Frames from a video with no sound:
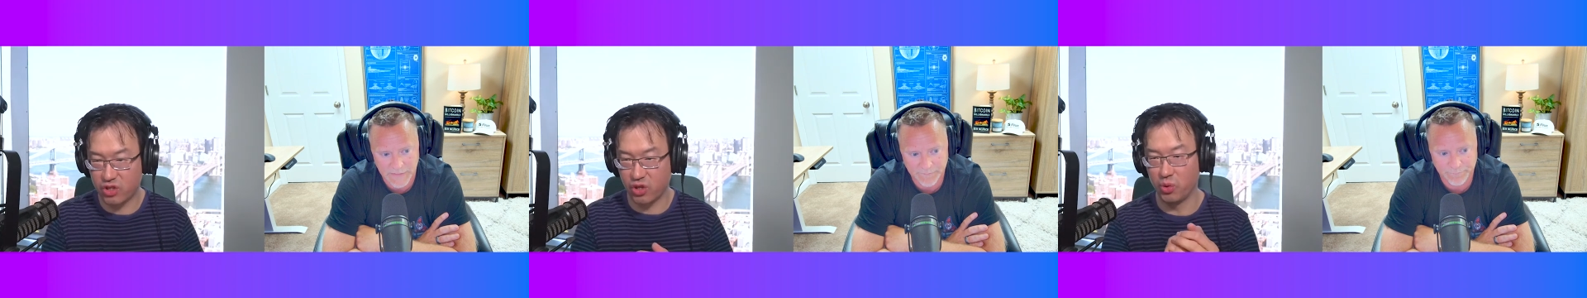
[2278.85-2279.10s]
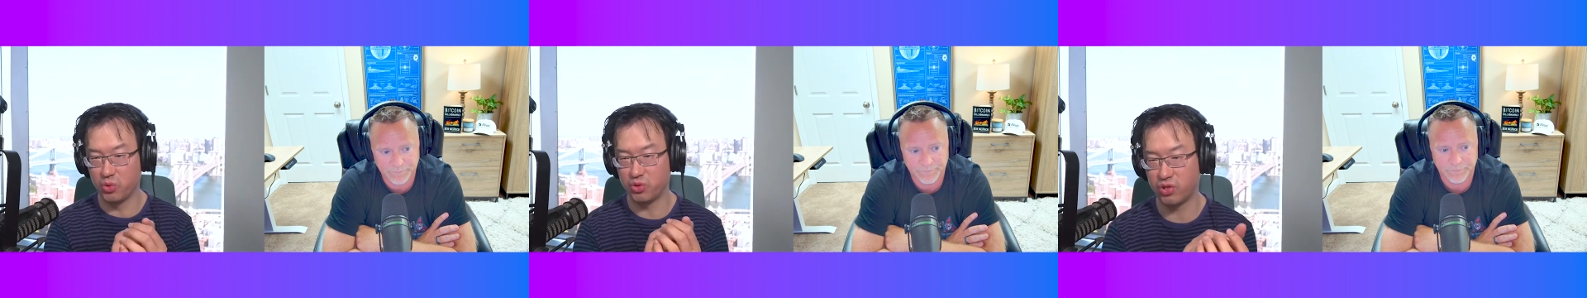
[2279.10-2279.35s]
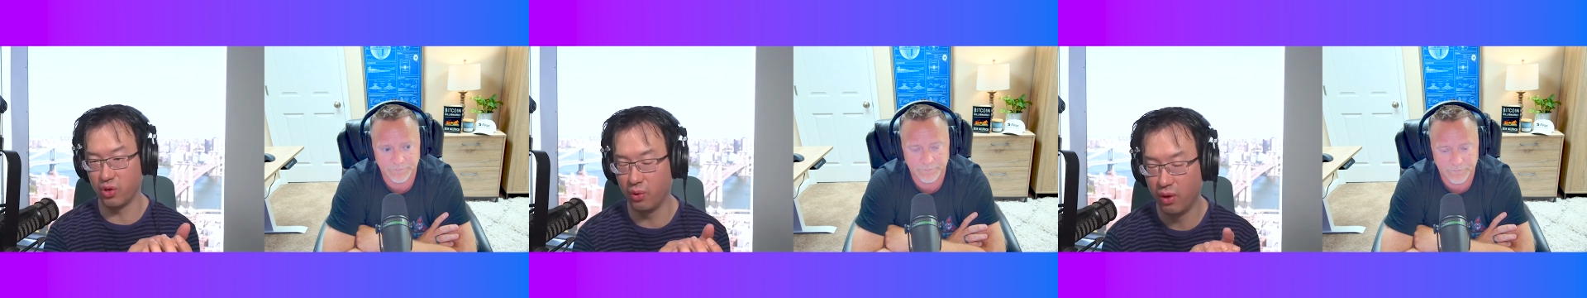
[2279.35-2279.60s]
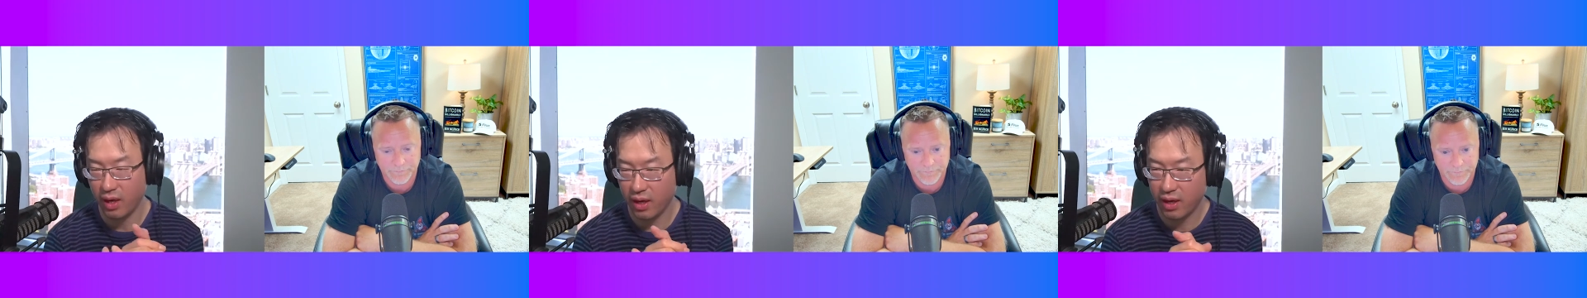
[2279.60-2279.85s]
Speaker 1: So, yep.
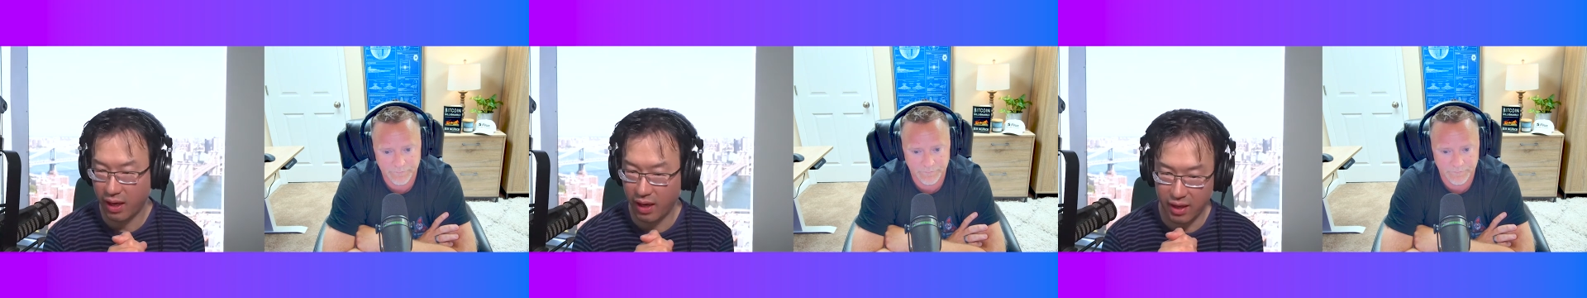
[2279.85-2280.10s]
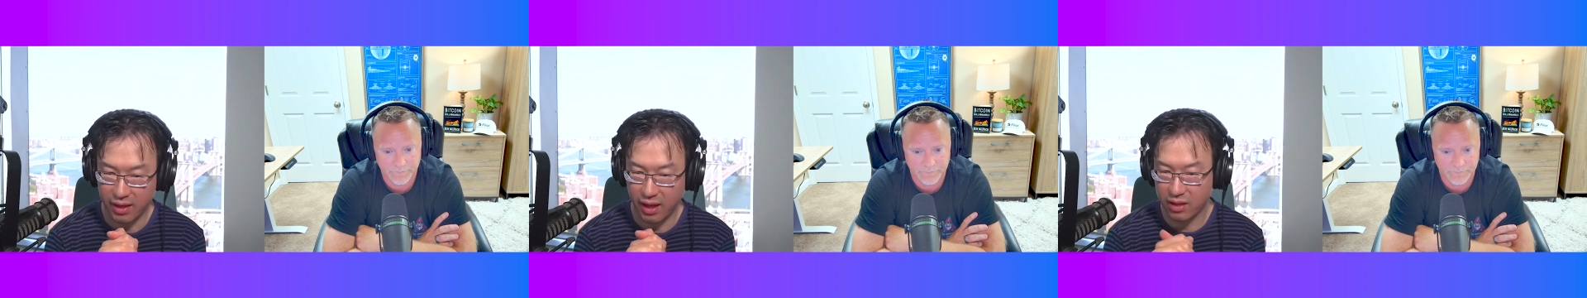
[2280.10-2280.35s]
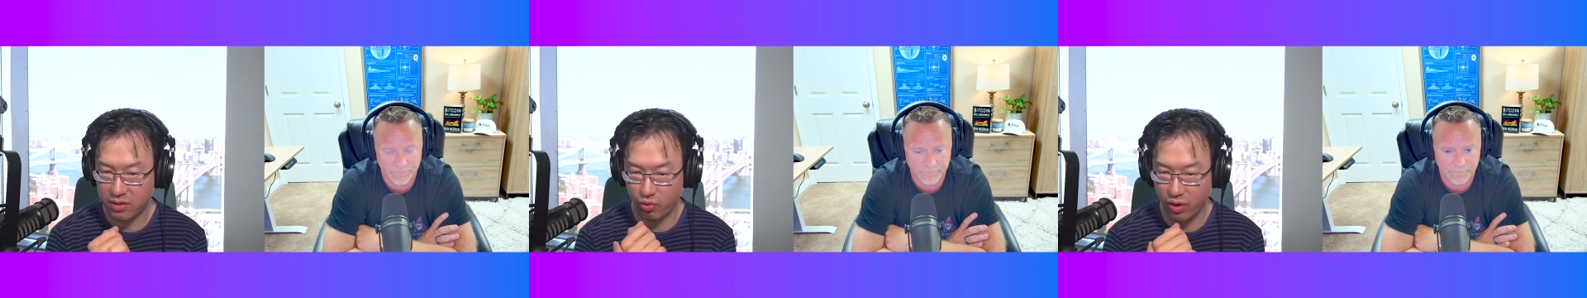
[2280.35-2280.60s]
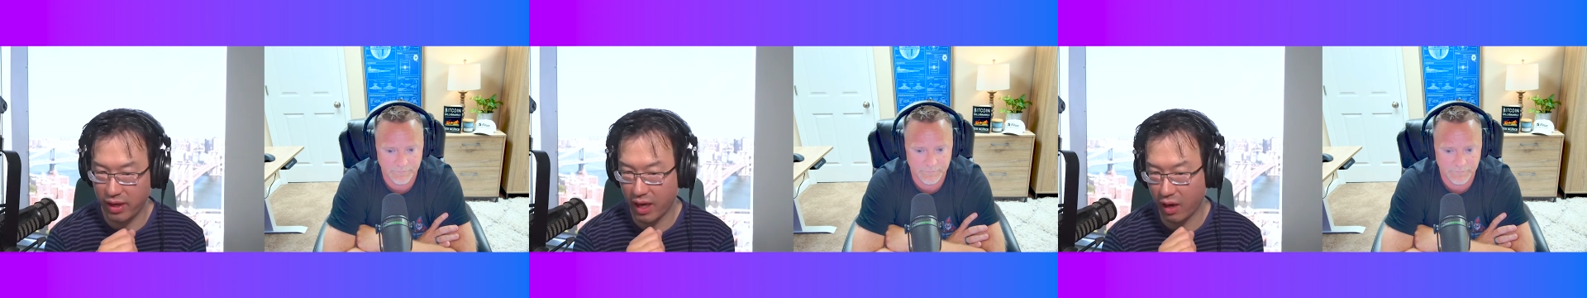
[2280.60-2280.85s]
so it's
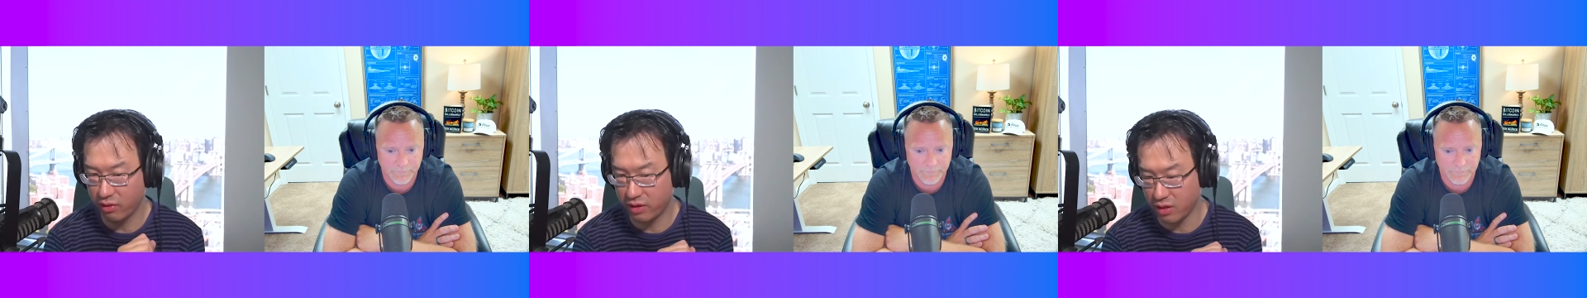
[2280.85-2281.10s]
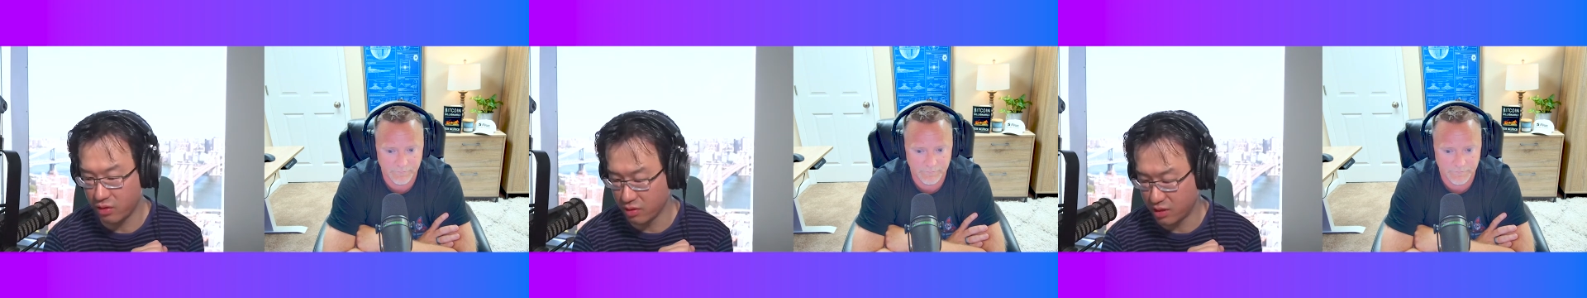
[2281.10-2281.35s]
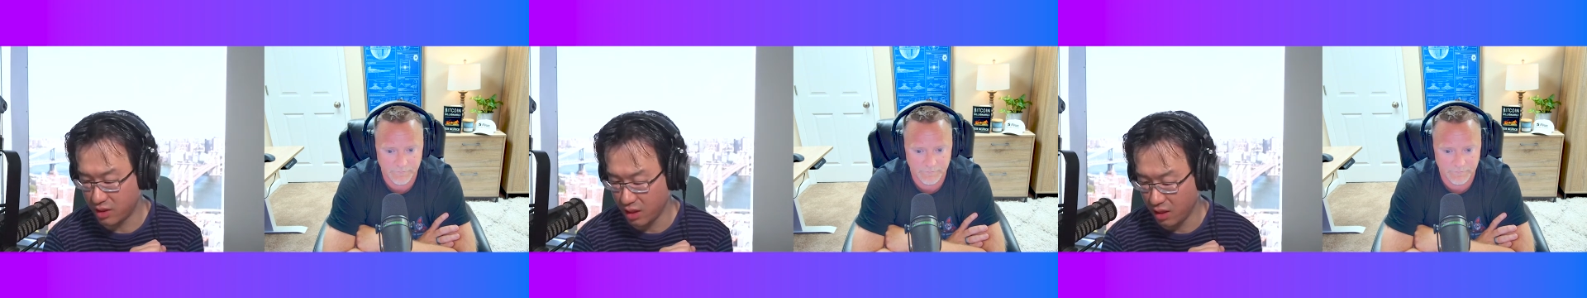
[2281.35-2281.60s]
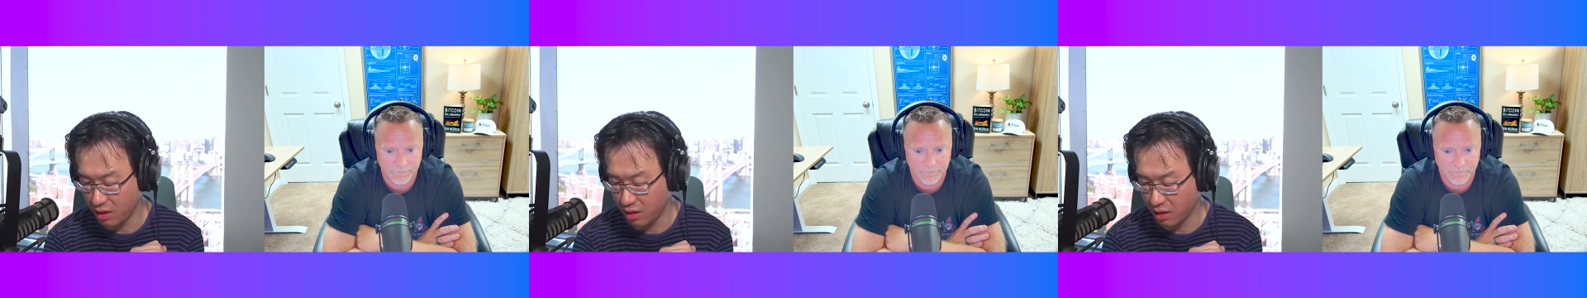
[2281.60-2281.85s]
really healthy to
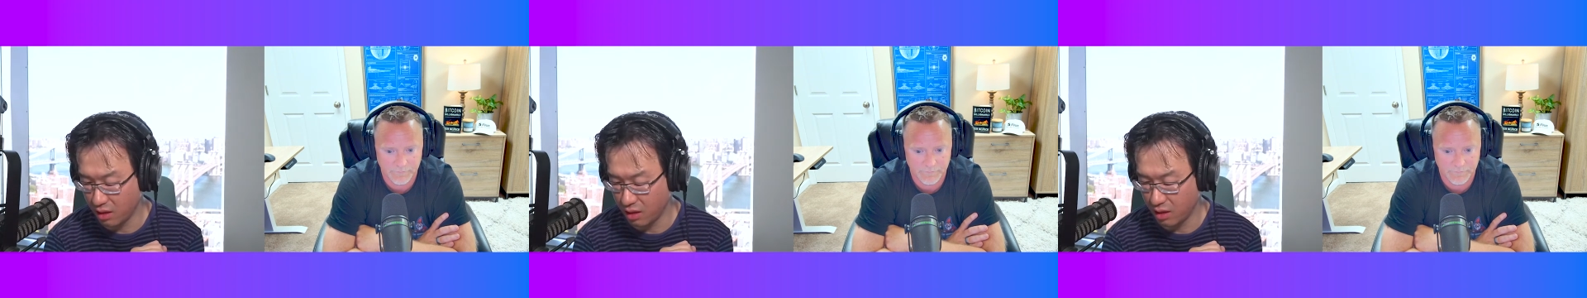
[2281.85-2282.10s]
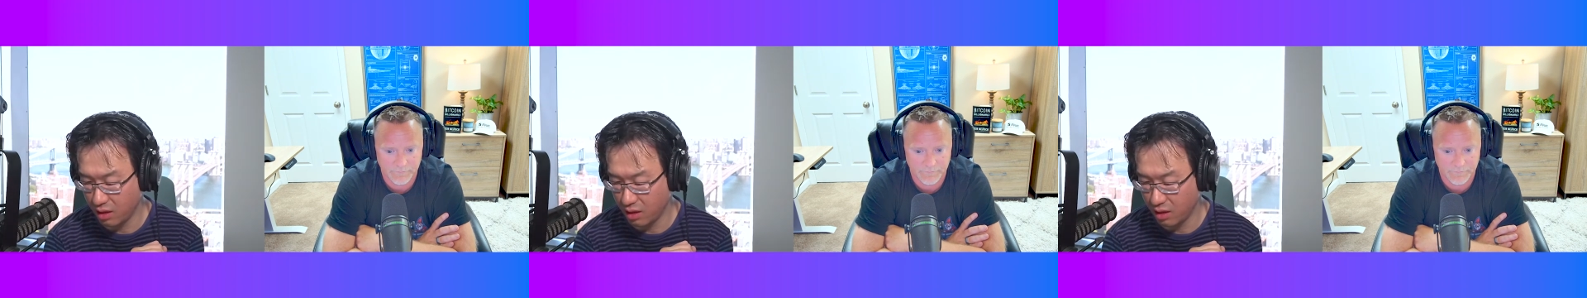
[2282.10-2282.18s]
see uh,